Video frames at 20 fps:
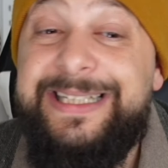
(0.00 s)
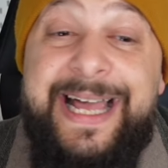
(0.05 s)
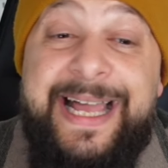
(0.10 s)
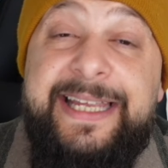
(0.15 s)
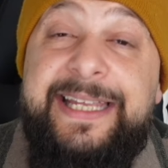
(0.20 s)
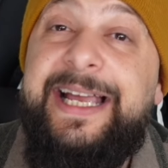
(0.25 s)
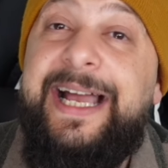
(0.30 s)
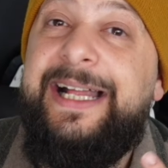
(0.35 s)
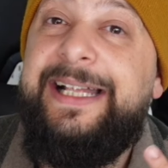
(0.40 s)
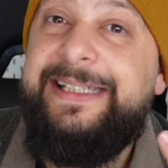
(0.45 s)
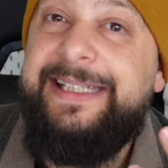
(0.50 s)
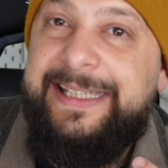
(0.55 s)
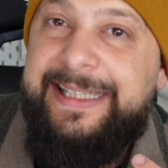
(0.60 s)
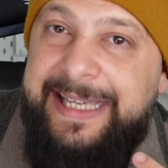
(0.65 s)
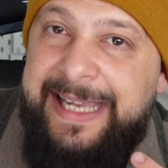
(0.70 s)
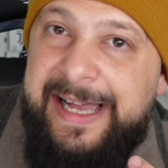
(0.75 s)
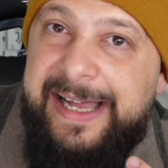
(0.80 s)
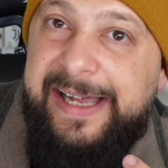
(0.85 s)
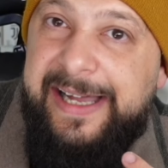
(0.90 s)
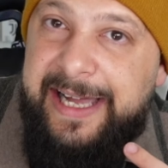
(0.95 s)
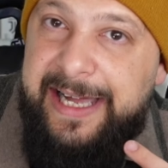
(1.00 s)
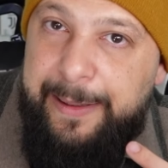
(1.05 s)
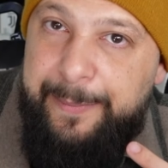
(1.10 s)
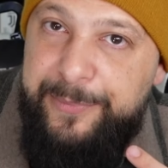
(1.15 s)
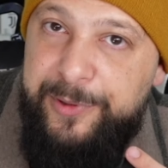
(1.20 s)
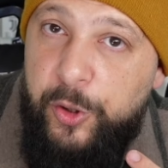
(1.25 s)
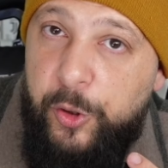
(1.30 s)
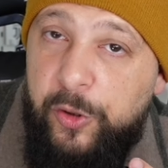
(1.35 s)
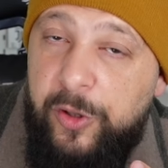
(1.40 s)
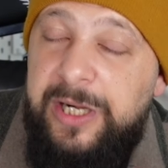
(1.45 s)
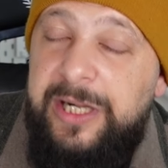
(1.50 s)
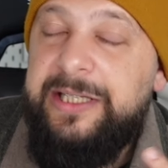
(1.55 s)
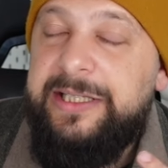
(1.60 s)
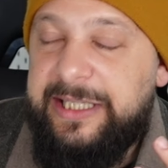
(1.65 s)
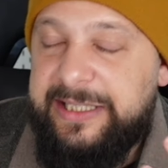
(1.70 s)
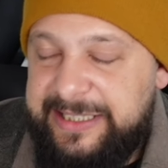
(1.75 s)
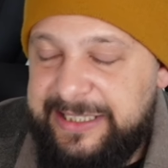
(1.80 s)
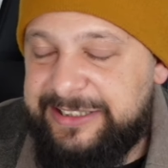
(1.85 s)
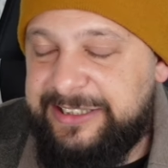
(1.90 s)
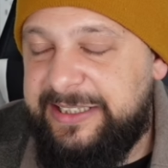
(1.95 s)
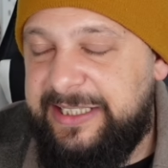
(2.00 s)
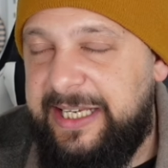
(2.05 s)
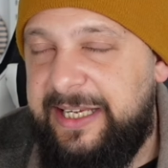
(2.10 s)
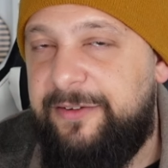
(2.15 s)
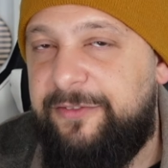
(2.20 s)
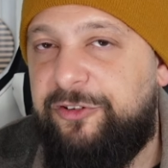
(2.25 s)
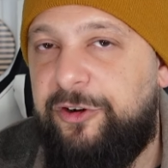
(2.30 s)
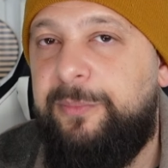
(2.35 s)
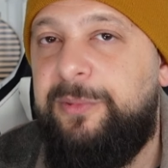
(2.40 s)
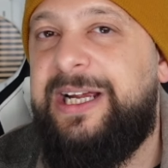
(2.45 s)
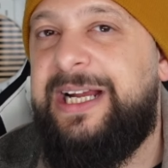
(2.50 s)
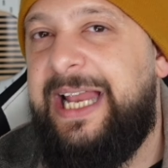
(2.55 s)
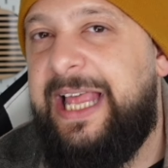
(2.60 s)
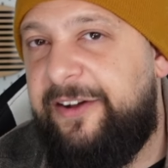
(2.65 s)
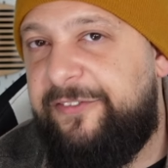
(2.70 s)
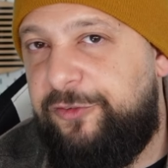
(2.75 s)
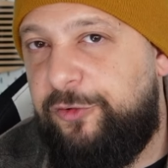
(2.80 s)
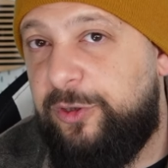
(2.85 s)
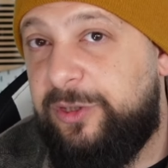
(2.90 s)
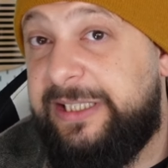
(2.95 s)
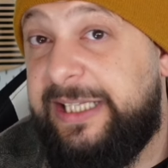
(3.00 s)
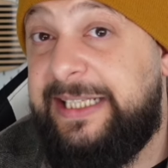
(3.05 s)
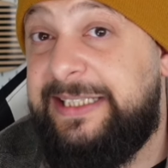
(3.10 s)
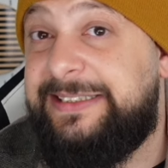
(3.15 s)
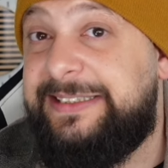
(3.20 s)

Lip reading: Like Adrien Rabiot, that yesterday from Clairefontaine